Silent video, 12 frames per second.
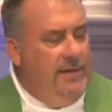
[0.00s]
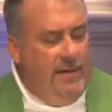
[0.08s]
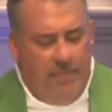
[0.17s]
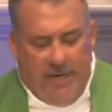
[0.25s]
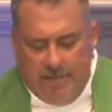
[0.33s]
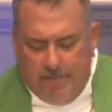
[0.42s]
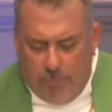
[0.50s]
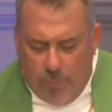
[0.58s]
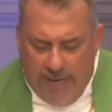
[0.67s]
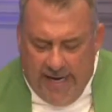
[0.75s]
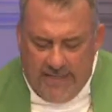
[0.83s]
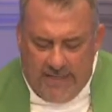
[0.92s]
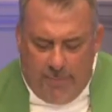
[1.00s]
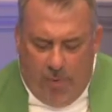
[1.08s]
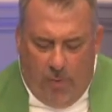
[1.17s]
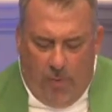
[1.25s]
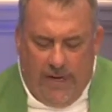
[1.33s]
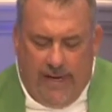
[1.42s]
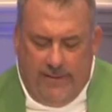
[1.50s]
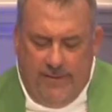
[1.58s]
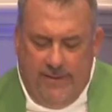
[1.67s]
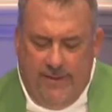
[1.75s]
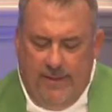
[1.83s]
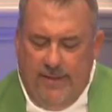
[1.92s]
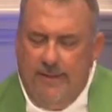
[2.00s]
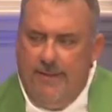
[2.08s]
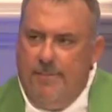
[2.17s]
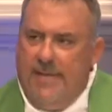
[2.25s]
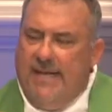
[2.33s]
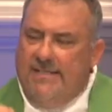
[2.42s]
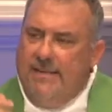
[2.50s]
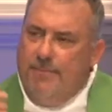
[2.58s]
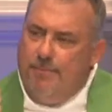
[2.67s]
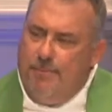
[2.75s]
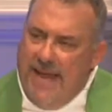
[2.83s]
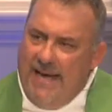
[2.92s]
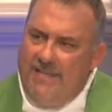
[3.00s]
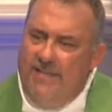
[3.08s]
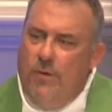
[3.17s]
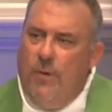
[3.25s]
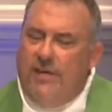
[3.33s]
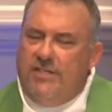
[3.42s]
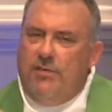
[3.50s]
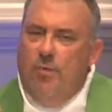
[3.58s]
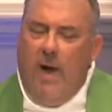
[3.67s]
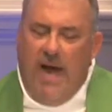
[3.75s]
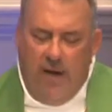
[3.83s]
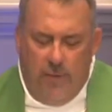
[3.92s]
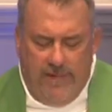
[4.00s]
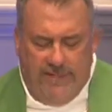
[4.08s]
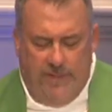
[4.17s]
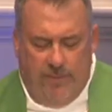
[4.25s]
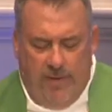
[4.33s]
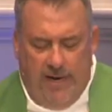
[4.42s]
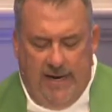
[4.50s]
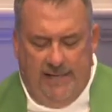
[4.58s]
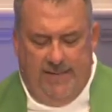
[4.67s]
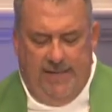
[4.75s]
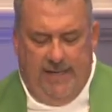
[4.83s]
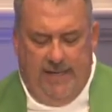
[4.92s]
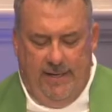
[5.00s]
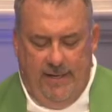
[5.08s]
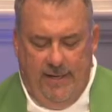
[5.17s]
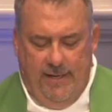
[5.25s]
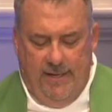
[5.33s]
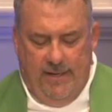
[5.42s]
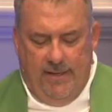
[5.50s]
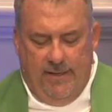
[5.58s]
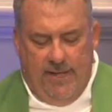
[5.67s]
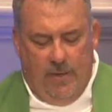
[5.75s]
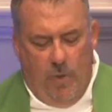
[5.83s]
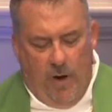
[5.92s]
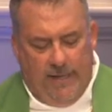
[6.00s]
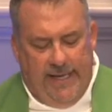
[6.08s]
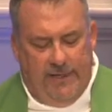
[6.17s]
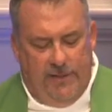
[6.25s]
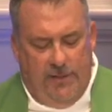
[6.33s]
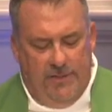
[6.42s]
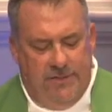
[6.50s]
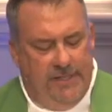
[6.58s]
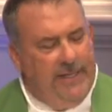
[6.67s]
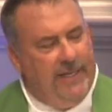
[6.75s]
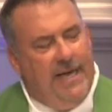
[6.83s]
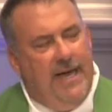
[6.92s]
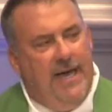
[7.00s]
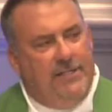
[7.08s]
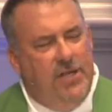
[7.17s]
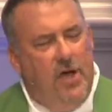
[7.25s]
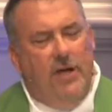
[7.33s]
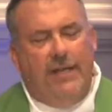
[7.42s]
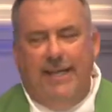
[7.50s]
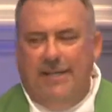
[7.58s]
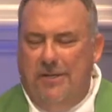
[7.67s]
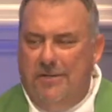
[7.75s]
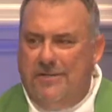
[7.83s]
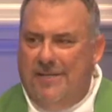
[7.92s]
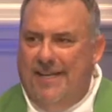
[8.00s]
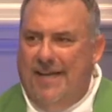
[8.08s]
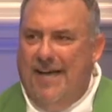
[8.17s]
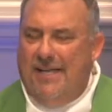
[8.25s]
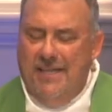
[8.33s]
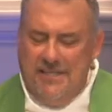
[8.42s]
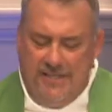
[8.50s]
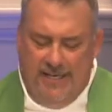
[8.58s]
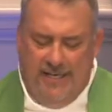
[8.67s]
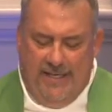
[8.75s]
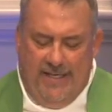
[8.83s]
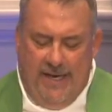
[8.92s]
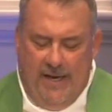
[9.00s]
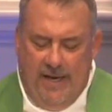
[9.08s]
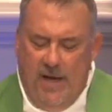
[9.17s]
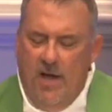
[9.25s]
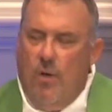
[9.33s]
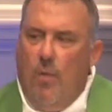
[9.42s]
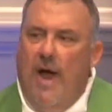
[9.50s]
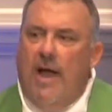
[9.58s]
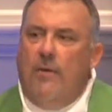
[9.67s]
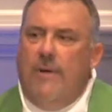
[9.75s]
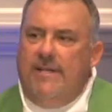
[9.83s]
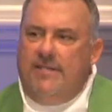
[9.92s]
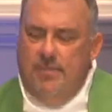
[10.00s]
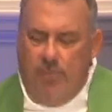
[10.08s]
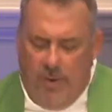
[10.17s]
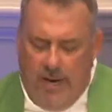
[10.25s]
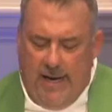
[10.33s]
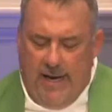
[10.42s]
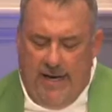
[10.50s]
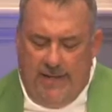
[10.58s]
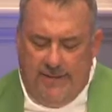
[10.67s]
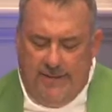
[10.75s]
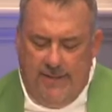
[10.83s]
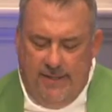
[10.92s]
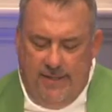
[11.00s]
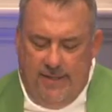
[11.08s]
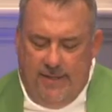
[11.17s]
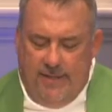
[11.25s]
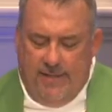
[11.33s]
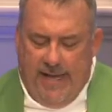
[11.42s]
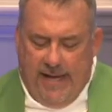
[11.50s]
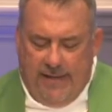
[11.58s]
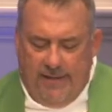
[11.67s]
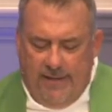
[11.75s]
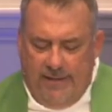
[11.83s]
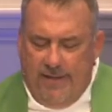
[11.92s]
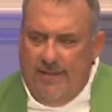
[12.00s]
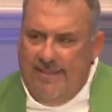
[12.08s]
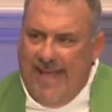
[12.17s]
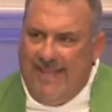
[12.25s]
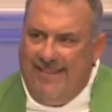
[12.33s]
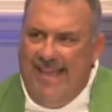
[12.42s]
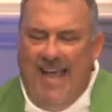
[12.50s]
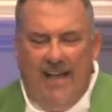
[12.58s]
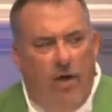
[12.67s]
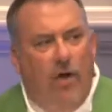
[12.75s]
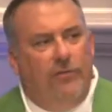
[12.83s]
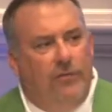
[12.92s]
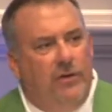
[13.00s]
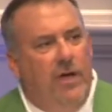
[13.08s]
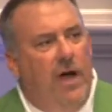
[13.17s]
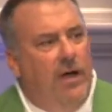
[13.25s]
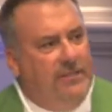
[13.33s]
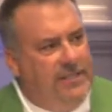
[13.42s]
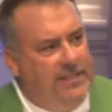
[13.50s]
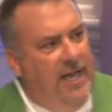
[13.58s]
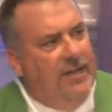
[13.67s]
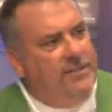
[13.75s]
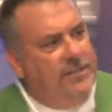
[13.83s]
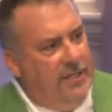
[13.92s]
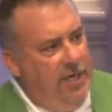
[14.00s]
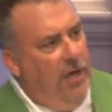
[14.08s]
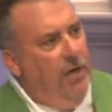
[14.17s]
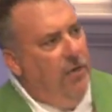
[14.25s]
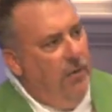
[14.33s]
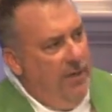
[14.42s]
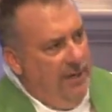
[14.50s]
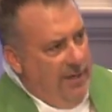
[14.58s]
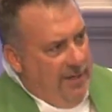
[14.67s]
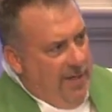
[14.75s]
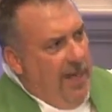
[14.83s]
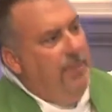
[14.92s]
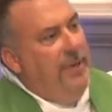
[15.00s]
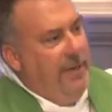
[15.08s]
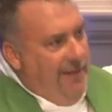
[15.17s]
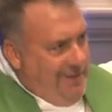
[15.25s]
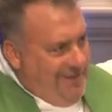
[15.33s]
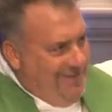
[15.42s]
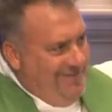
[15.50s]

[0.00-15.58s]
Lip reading: but it brings a point, because it begs the question, why are we surprised then that walking closely to God, talking closely to God, listening to God, why are we surprised that also causes us to go uphill?